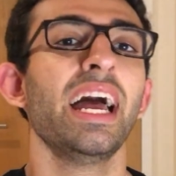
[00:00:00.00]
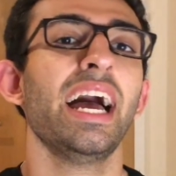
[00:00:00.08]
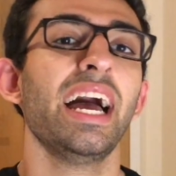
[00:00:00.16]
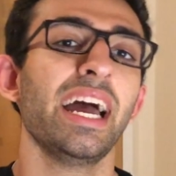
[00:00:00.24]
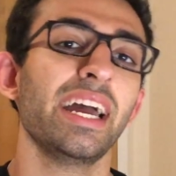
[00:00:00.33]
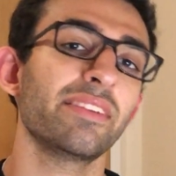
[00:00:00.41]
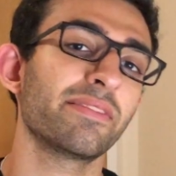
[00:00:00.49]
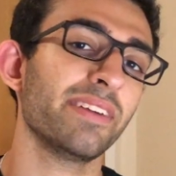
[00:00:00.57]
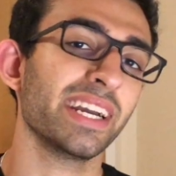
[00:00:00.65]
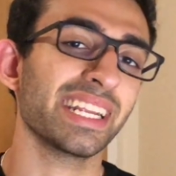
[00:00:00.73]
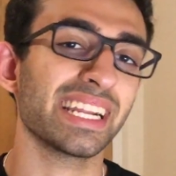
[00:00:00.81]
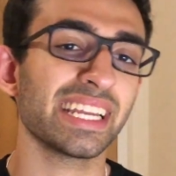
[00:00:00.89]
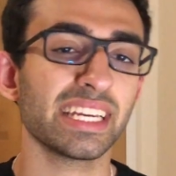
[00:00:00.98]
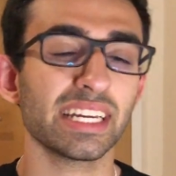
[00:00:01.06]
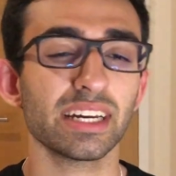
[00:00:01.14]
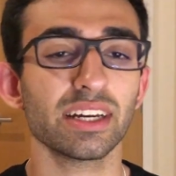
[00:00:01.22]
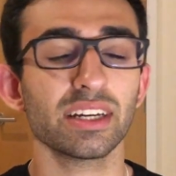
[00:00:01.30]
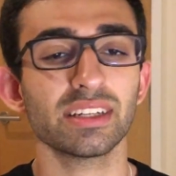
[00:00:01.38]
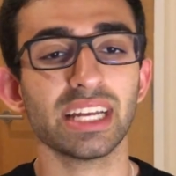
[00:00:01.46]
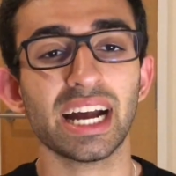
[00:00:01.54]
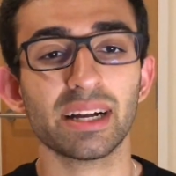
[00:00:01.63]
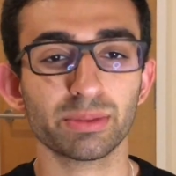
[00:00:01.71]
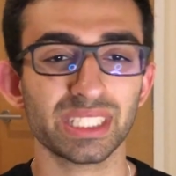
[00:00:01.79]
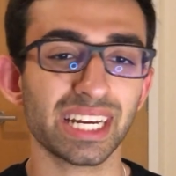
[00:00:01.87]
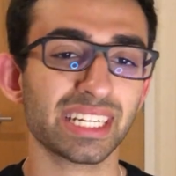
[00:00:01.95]
And finally,
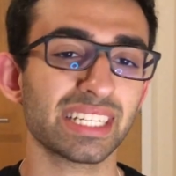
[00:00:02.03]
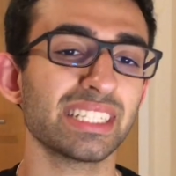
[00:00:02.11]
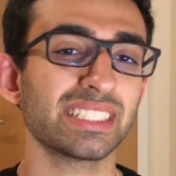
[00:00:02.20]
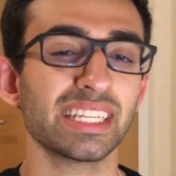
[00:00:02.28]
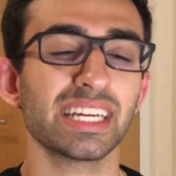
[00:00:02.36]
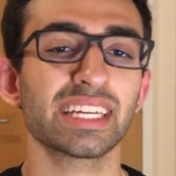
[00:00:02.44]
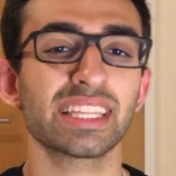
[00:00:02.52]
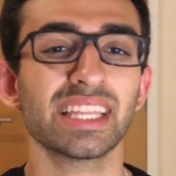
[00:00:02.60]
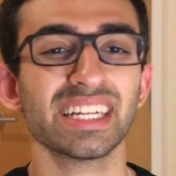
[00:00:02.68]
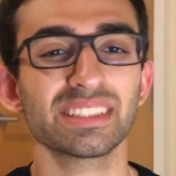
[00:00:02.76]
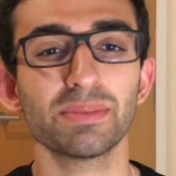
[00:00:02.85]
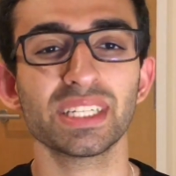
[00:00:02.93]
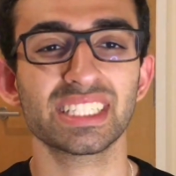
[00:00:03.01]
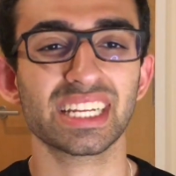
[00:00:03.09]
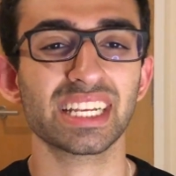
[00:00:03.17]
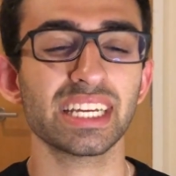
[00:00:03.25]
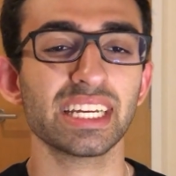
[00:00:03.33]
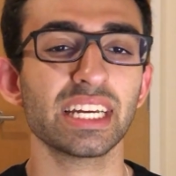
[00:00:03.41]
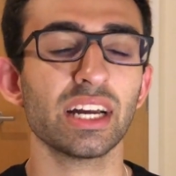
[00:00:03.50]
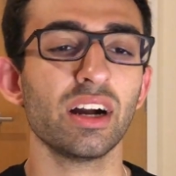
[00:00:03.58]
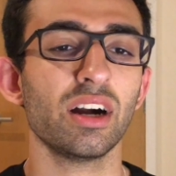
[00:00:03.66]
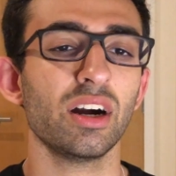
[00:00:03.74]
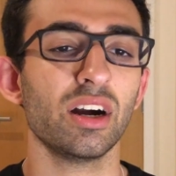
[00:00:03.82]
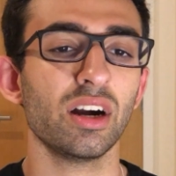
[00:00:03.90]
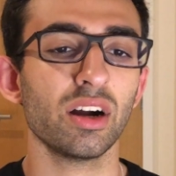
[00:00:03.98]
abstract reasoning, that's basically
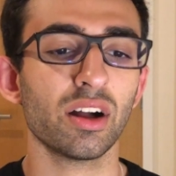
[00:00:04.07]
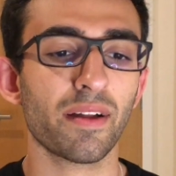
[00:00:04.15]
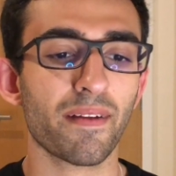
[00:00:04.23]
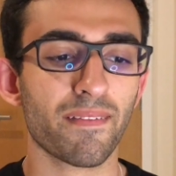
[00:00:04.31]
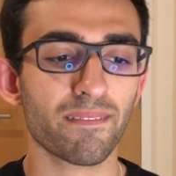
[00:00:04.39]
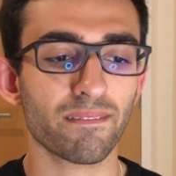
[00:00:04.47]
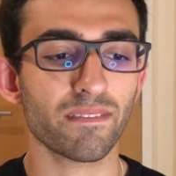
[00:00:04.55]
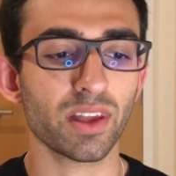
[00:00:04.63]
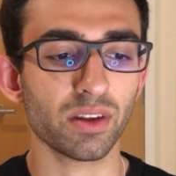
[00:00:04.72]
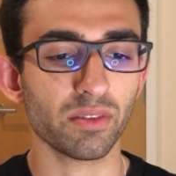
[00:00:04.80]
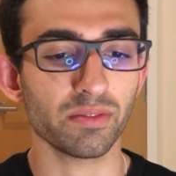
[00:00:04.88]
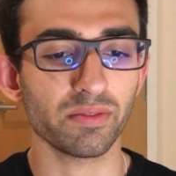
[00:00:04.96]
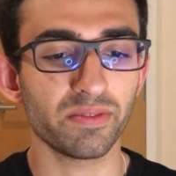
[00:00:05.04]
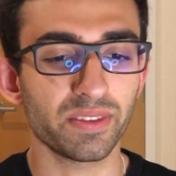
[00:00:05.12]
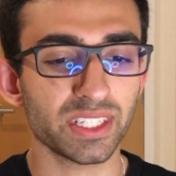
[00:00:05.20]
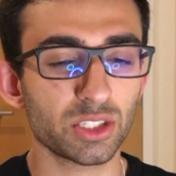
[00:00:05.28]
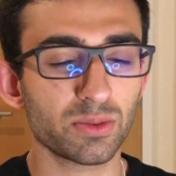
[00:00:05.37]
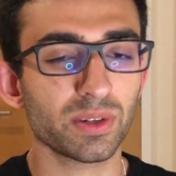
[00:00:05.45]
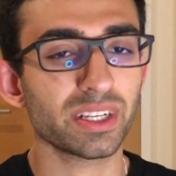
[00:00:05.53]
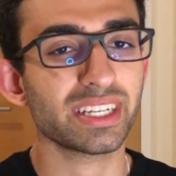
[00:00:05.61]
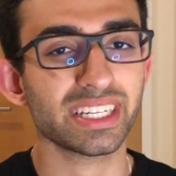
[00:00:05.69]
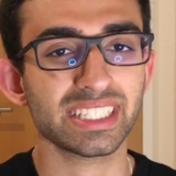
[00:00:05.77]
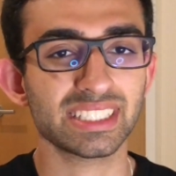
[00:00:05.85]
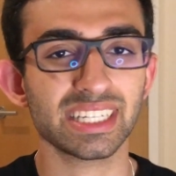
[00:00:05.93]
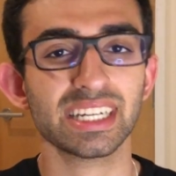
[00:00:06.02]
visual
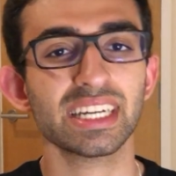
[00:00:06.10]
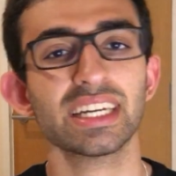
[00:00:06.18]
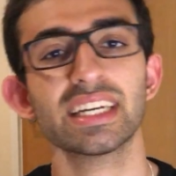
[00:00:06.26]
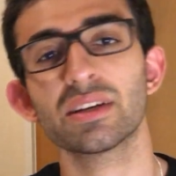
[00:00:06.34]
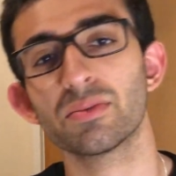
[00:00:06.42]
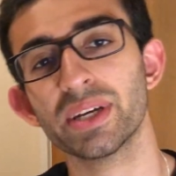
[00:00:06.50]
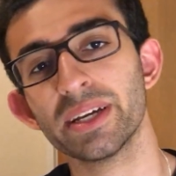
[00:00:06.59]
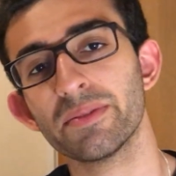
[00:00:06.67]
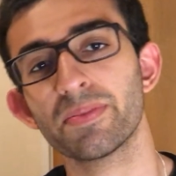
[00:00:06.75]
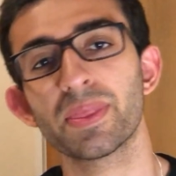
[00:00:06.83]
reasoning in a way.